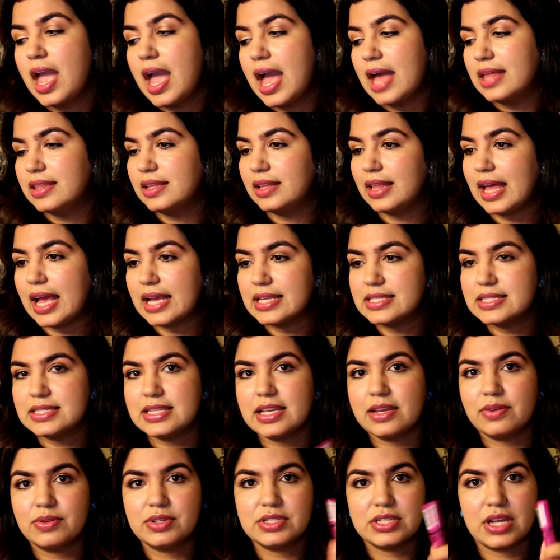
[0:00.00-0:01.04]
And the last
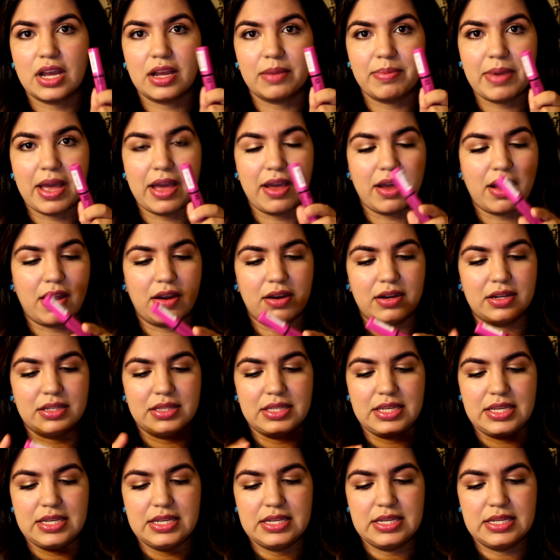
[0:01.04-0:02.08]
thing I want to talk about are
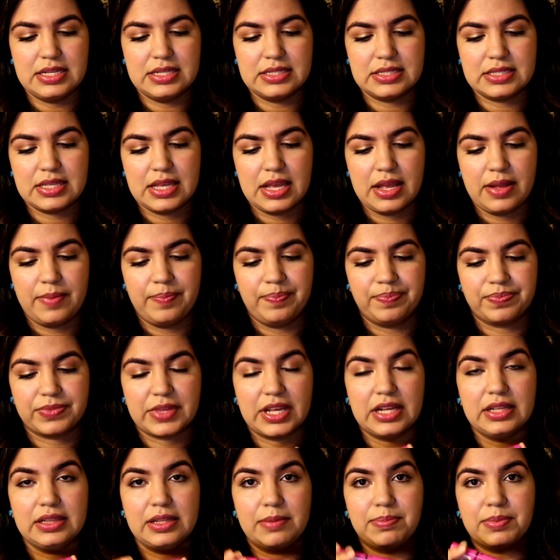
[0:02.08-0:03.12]
these
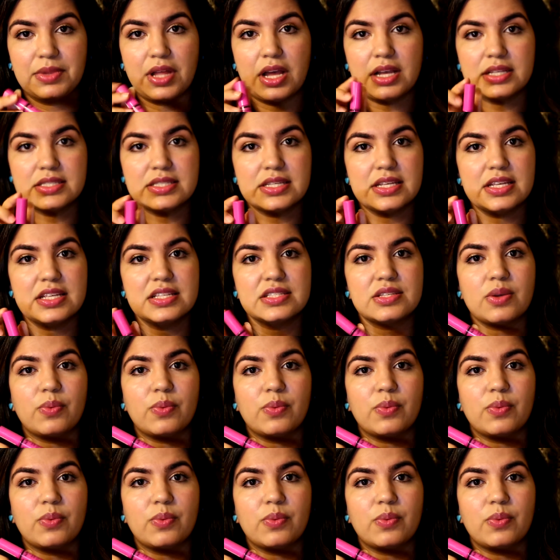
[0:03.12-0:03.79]
lip glosses.